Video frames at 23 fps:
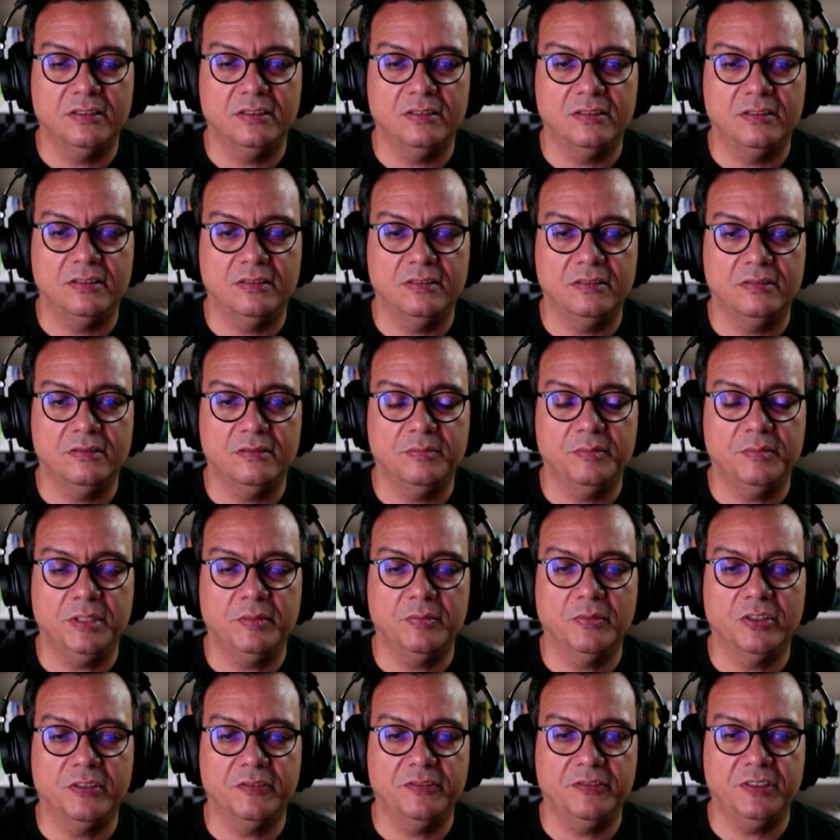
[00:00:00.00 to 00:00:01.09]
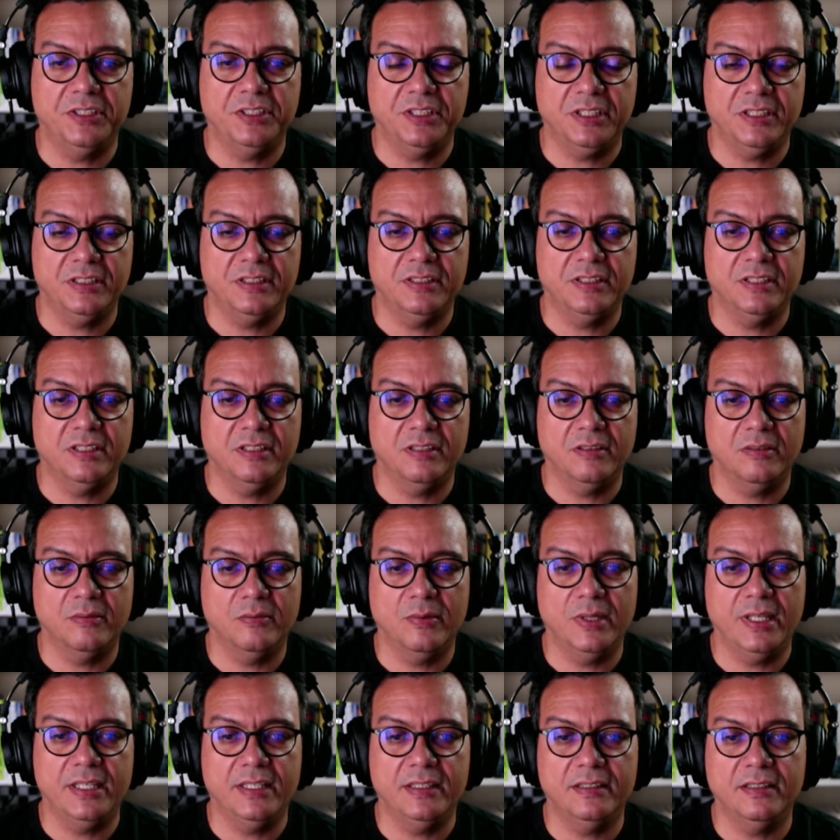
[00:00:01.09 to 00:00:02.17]
to be more efficient
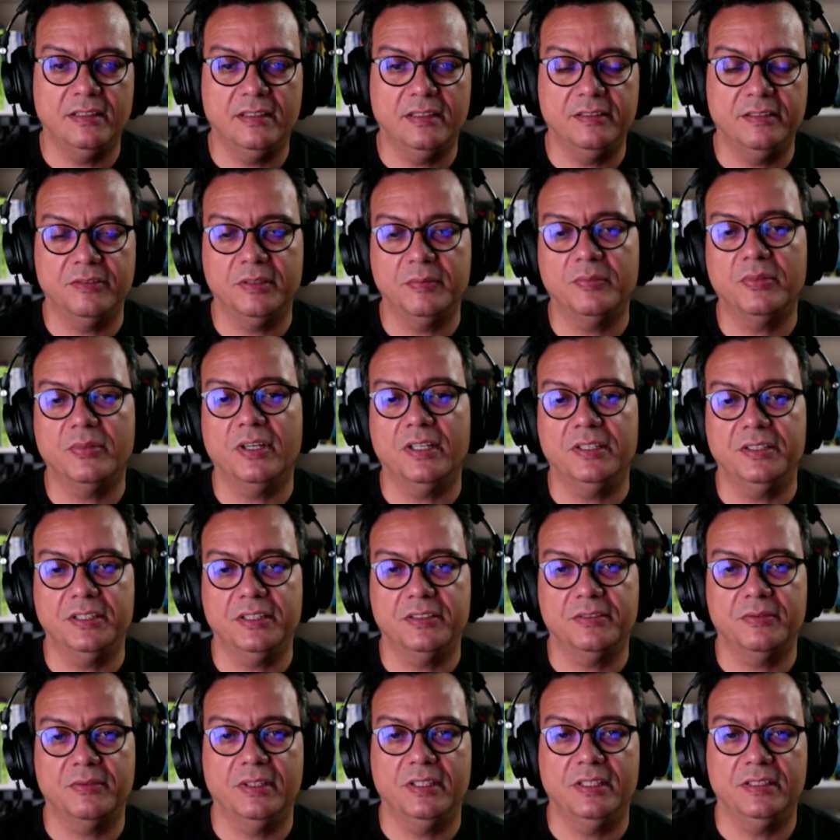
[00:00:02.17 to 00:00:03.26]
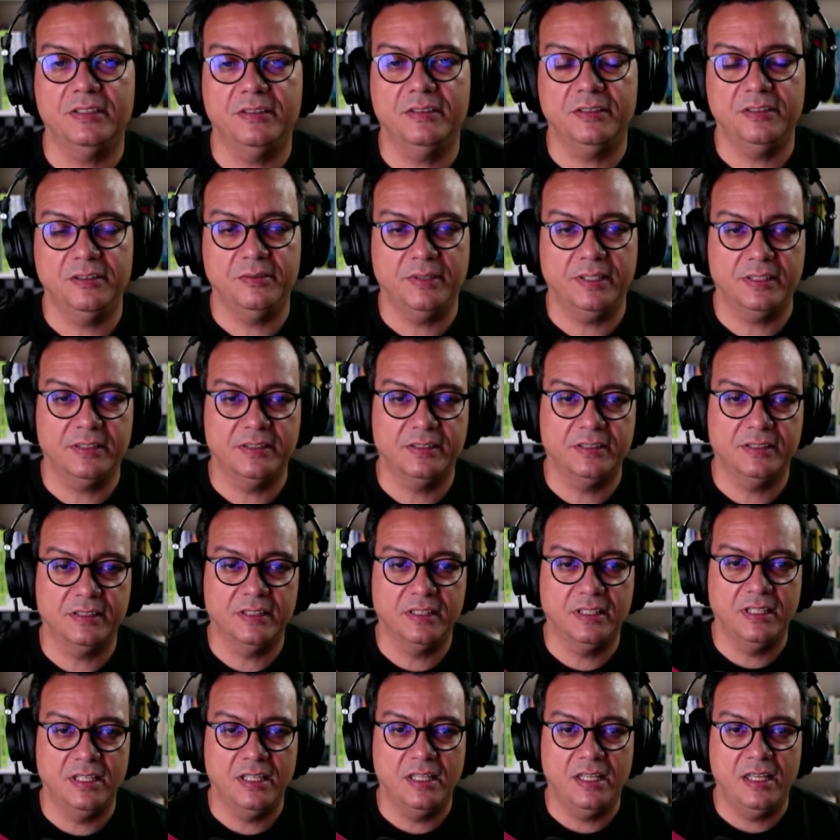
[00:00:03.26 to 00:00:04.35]
when delivering projects related to UX.
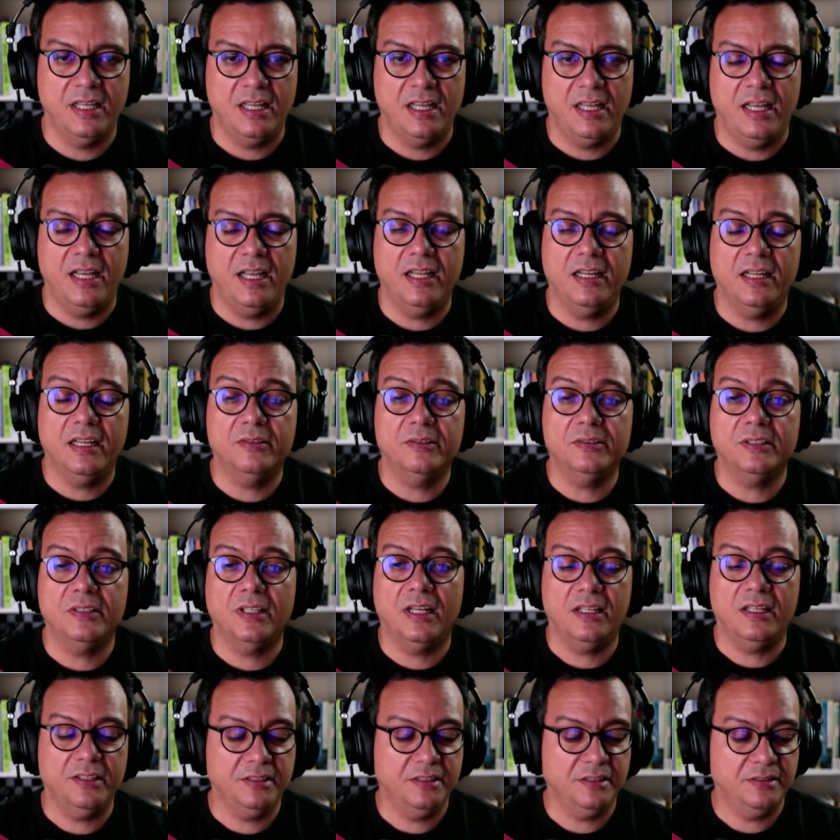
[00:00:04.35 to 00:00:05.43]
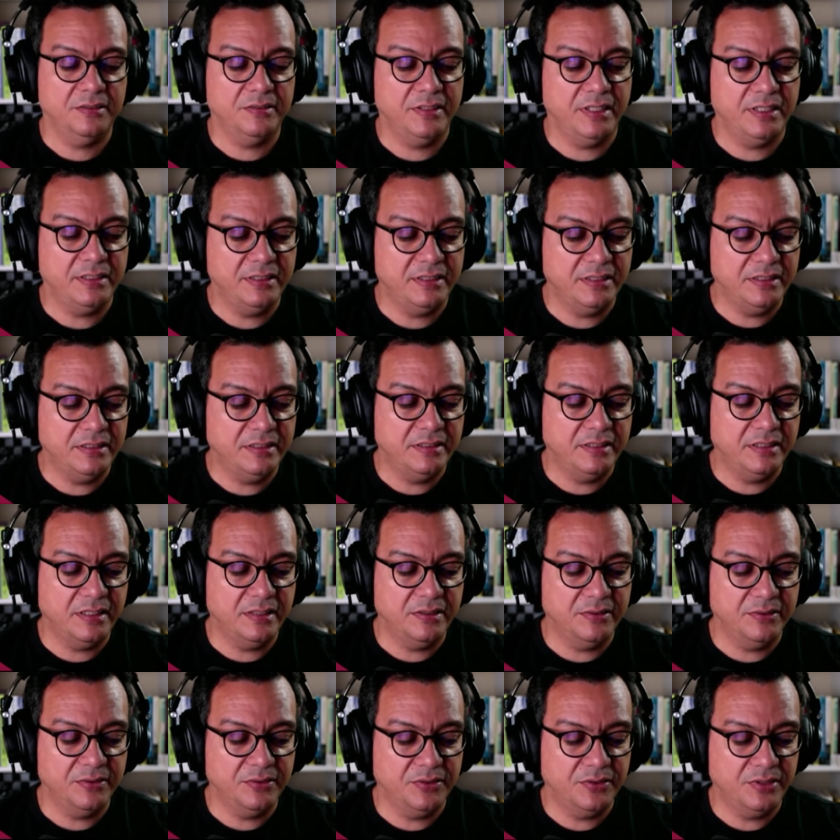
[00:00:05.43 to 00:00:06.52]
And I'll argue that these
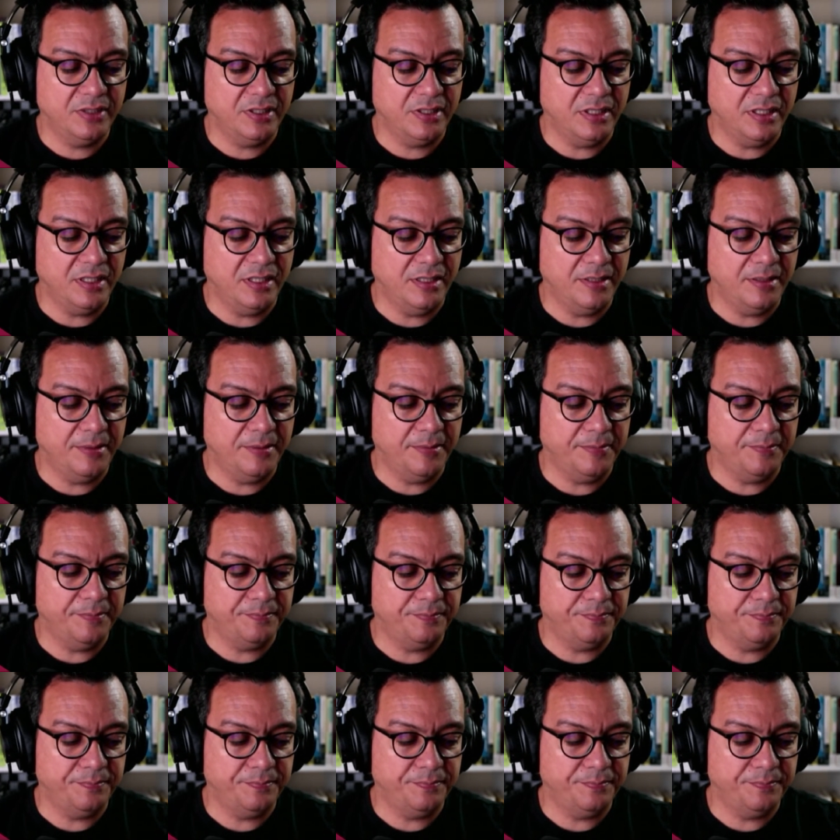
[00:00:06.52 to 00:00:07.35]
skills are